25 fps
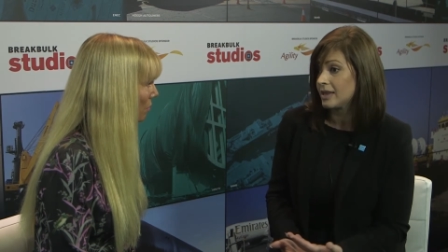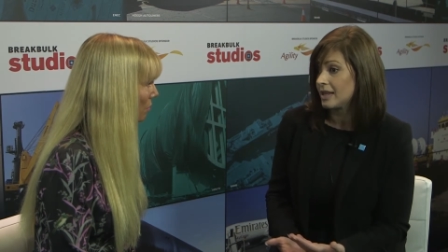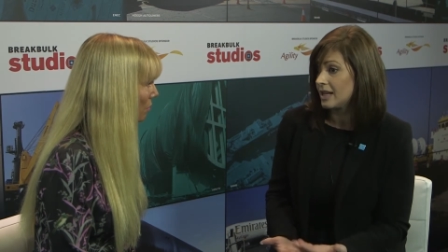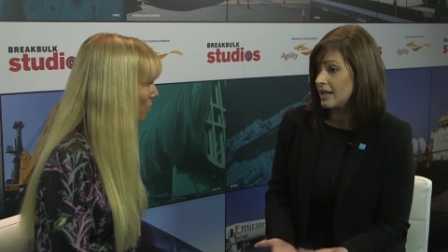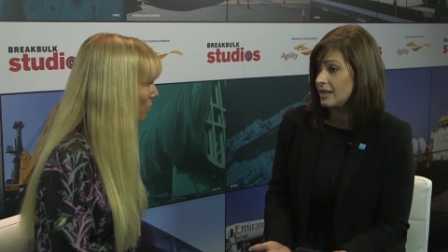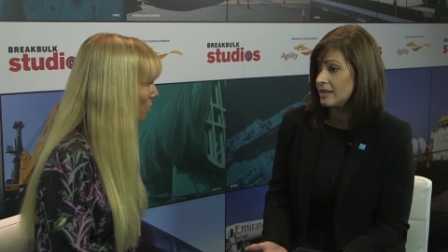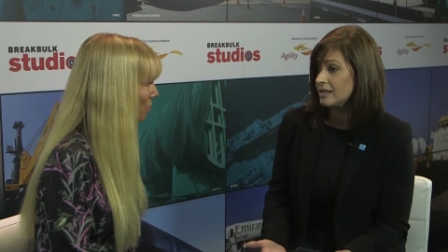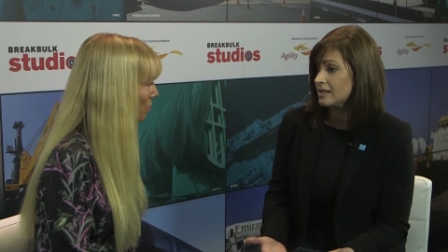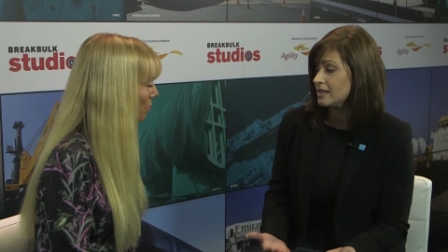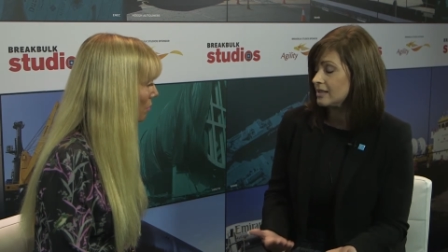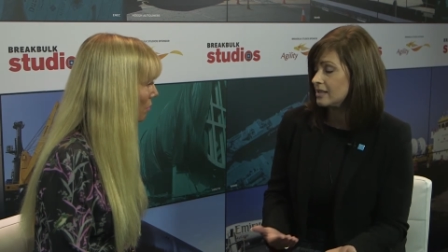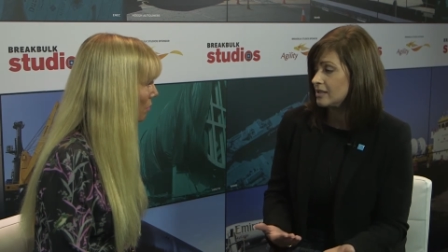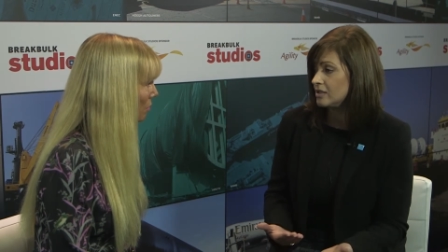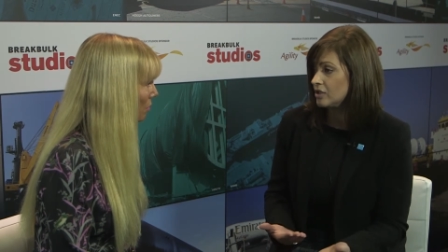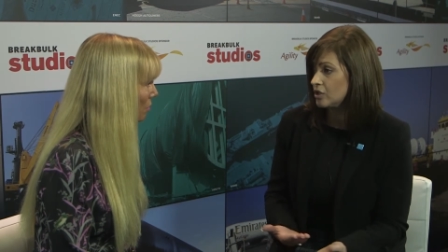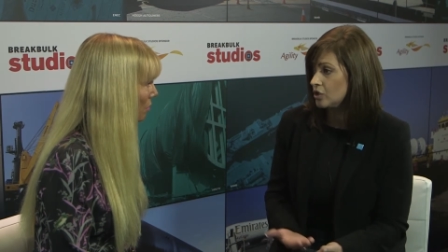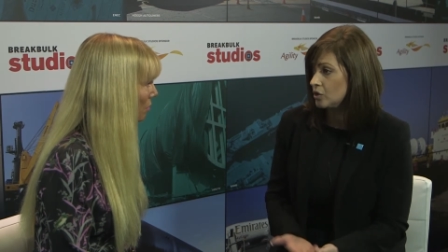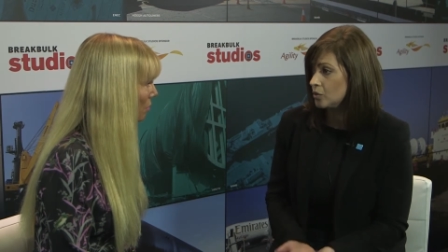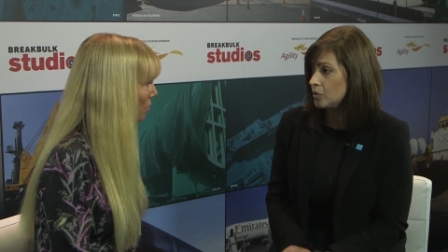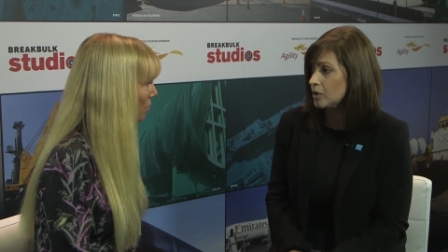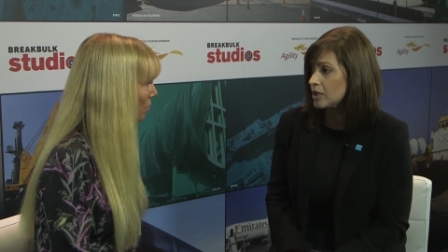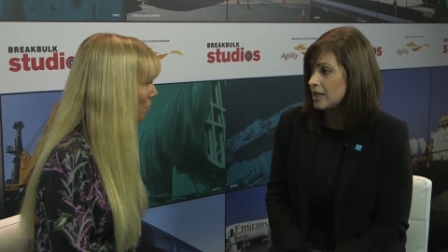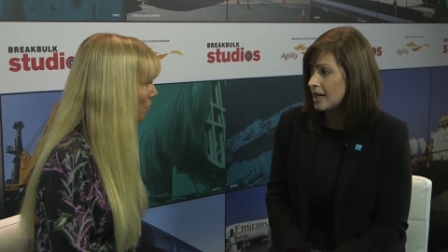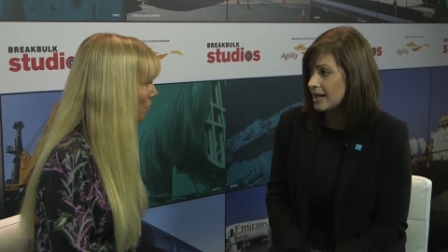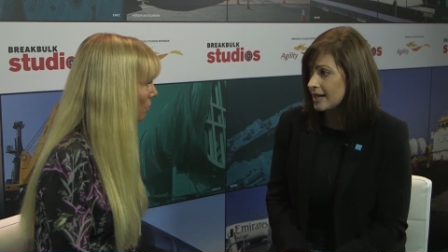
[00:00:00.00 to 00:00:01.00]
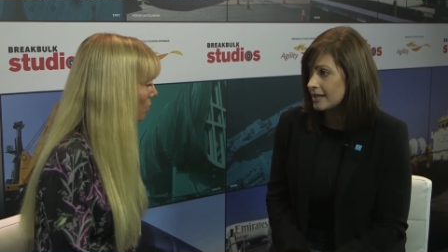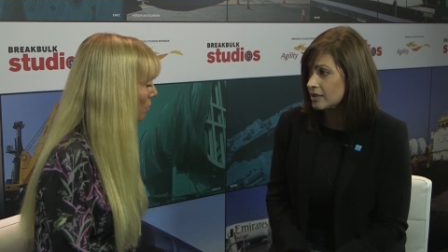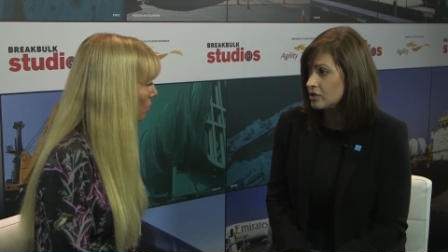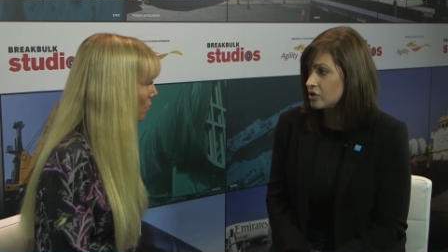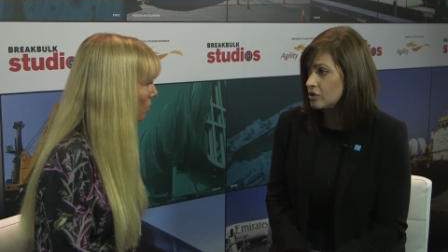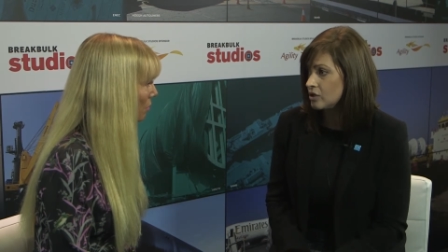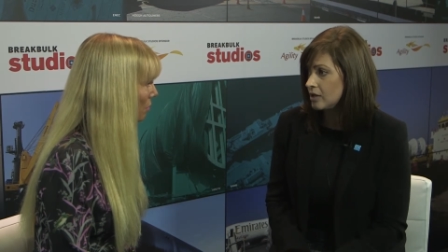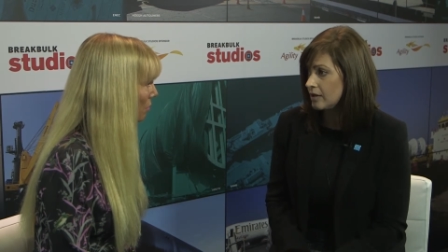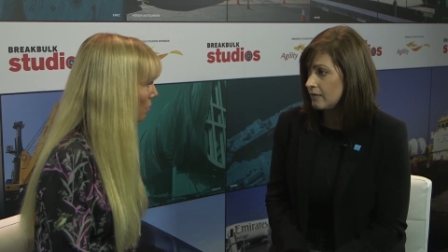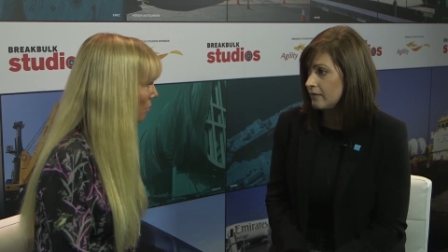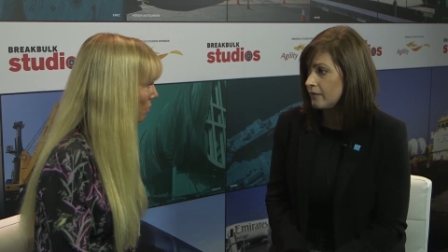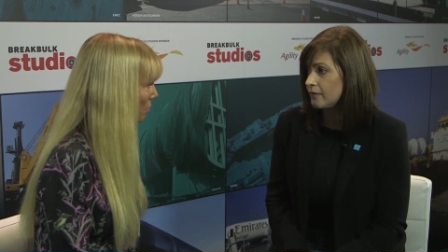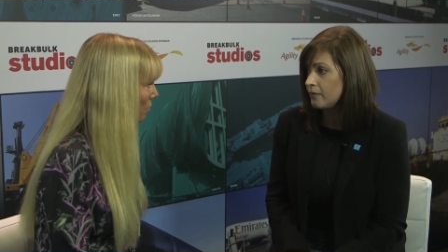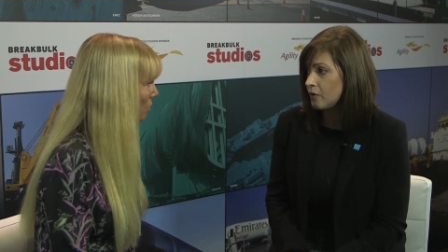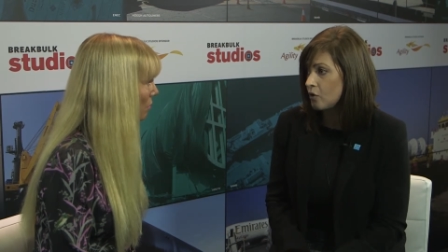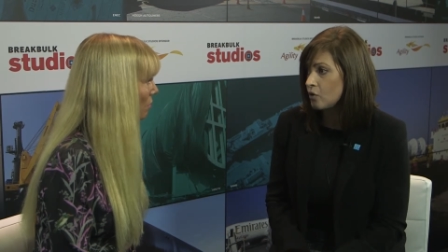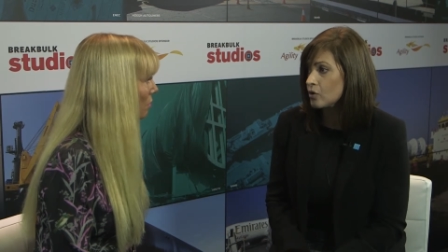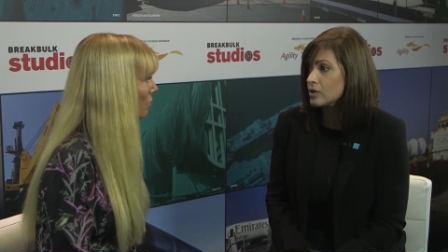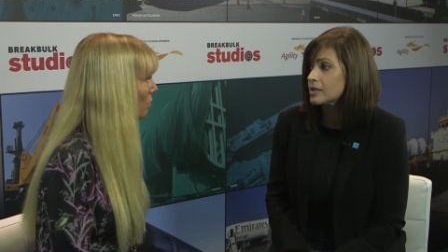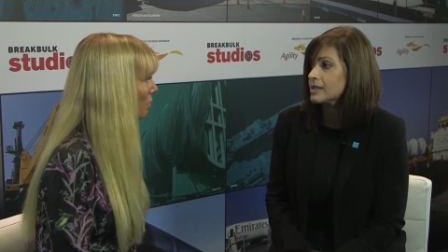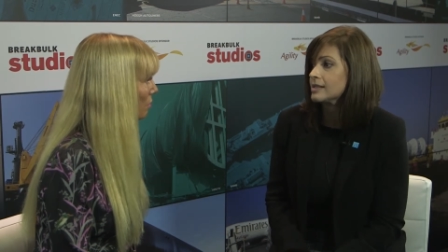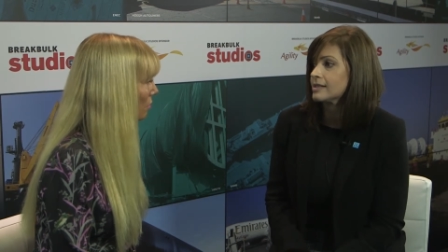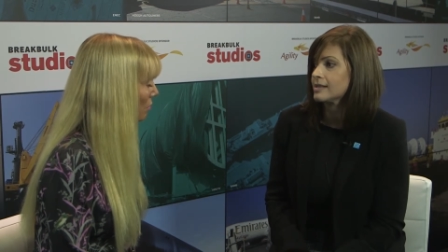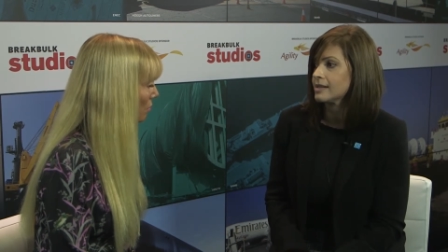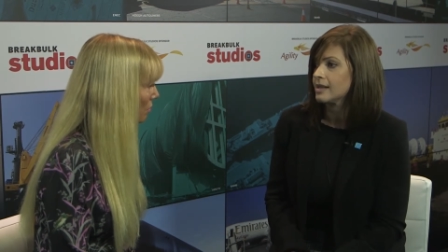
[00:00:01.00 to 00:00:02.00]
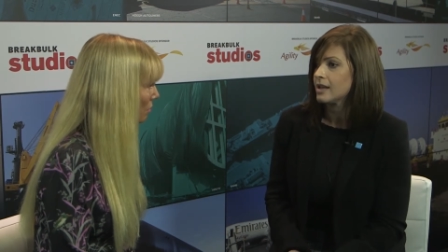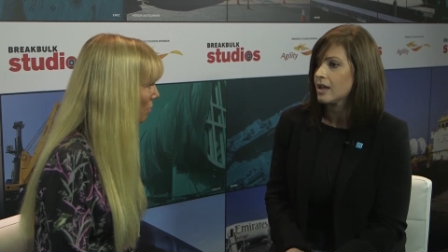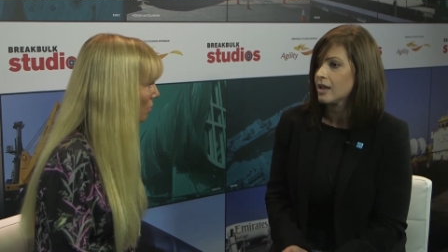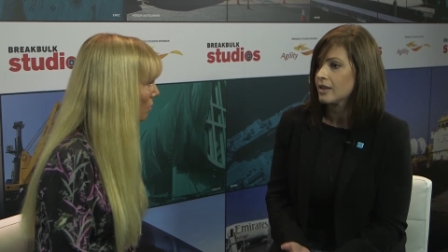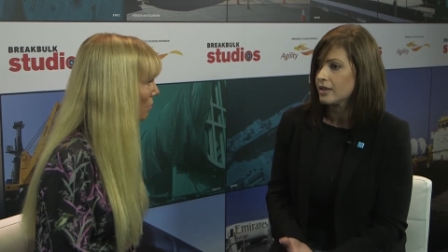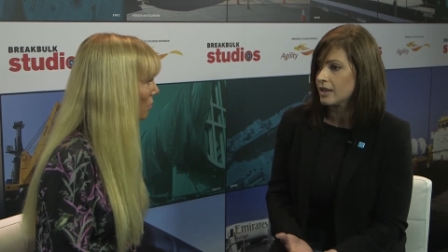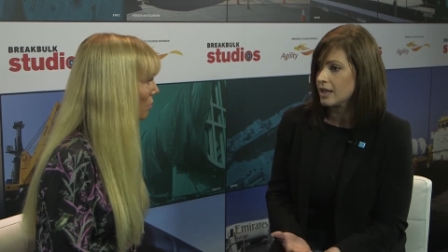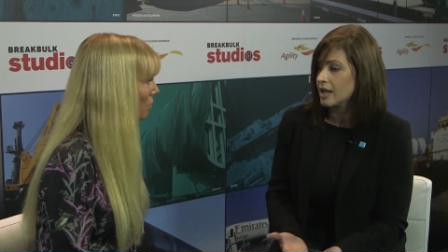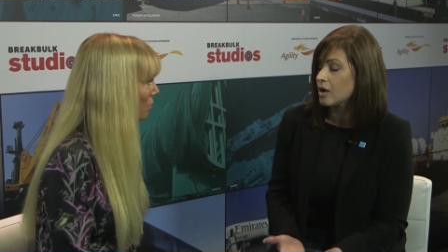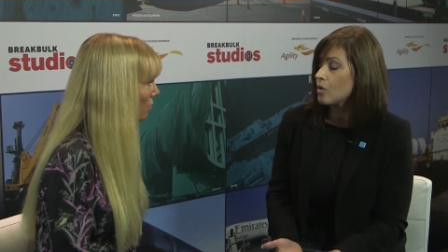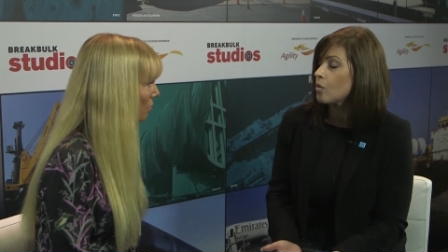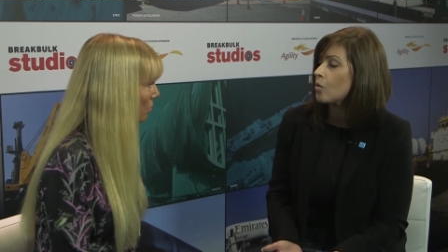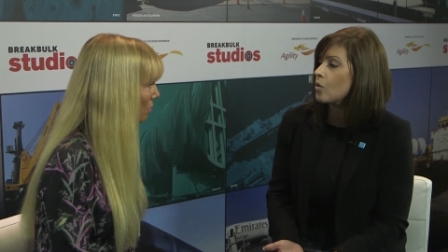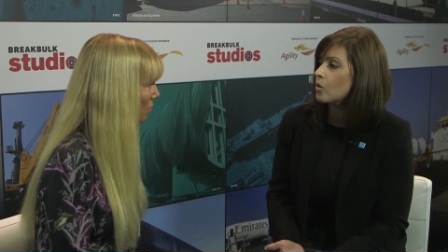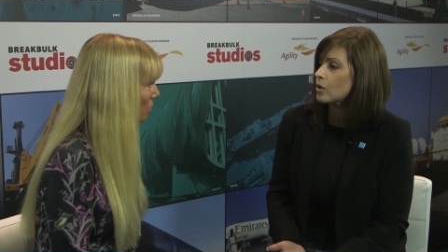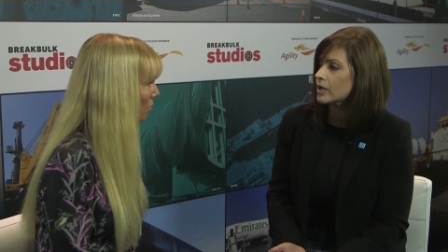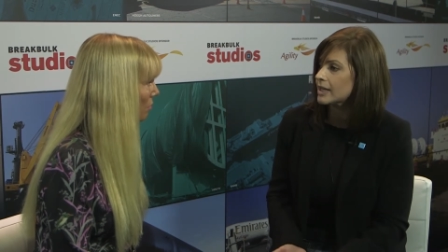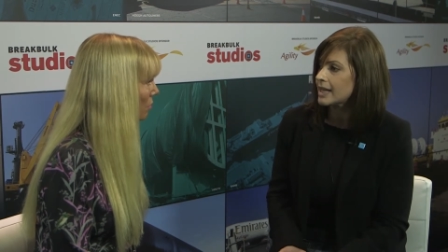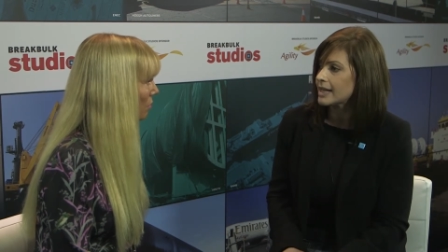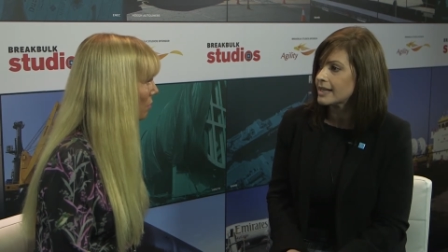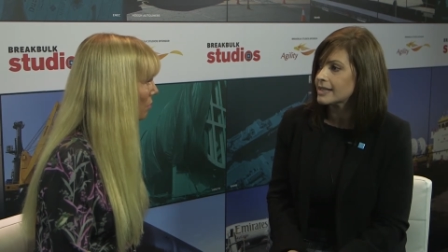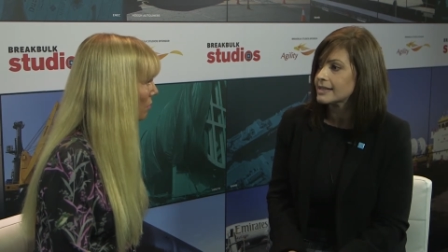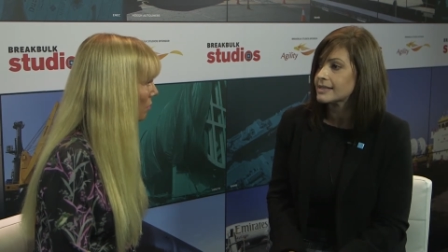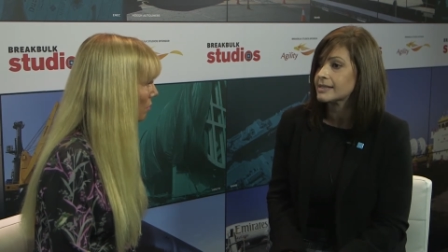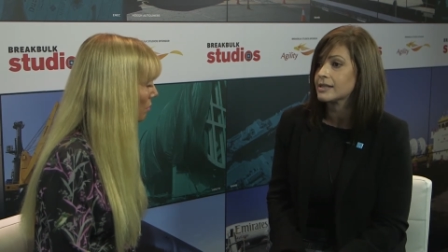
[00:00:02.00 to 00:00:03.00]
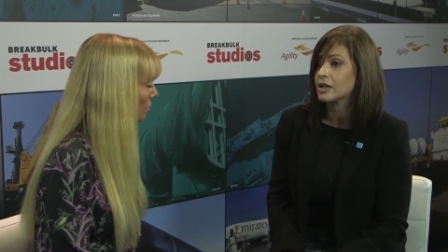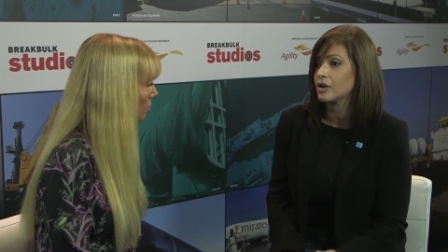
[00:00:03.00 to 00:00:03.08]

that you would like to enforce the award at,